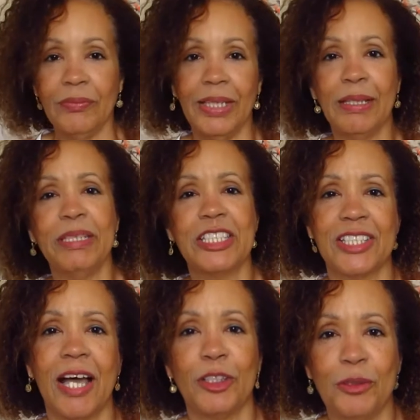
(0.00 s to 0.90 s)
let me
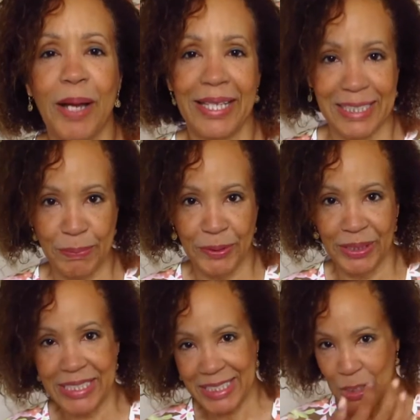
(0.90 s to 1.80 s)
just tell you my
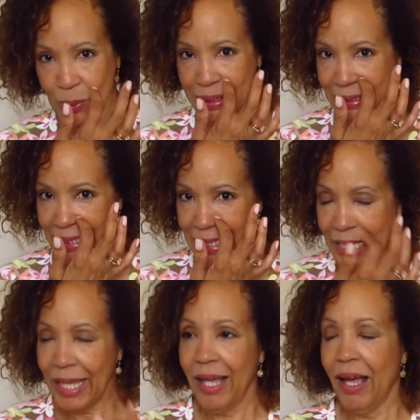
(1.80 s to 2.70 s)
experience quickly
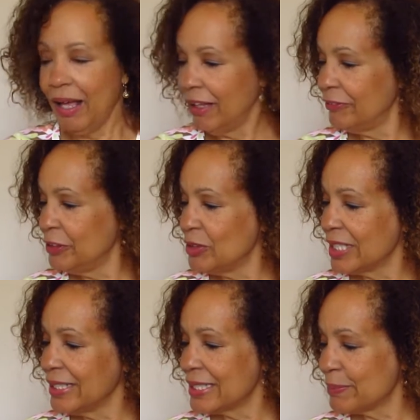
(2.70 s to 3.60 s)
of
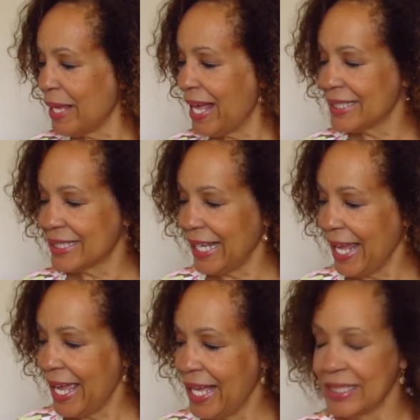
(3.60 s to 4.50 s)
using this mask.
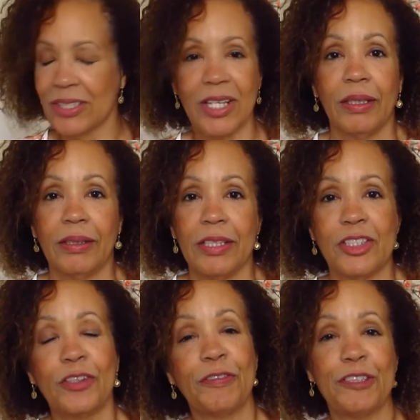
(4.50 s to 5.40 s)
And
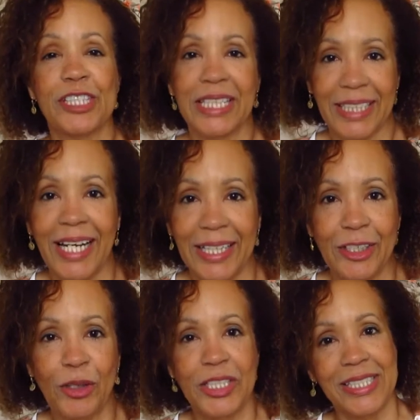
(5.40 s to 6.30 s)
so the first thing that I
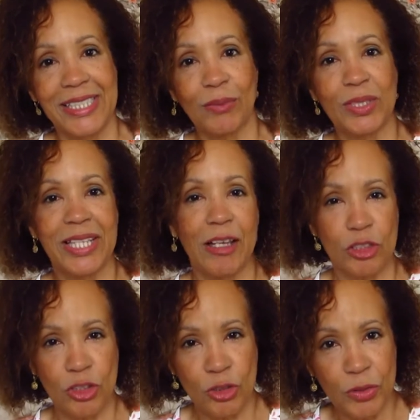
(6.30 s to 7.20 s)
noticed was how
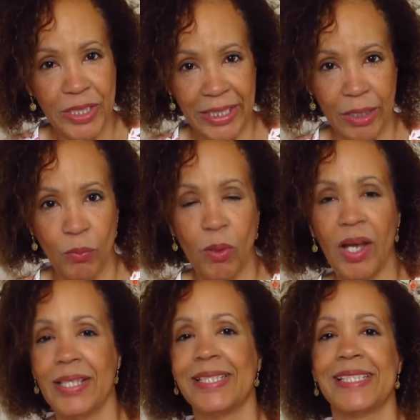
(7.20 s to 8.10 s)
soothing it
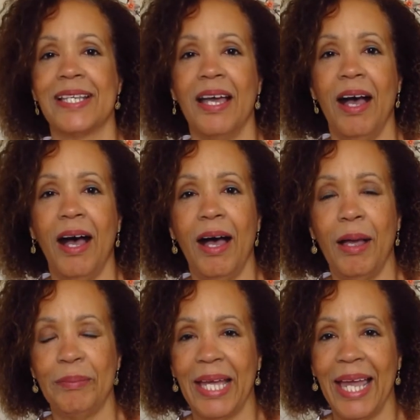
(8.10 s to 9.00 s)
was.
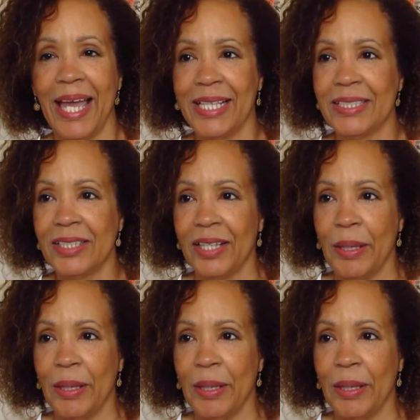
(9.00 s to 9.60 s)
Um, and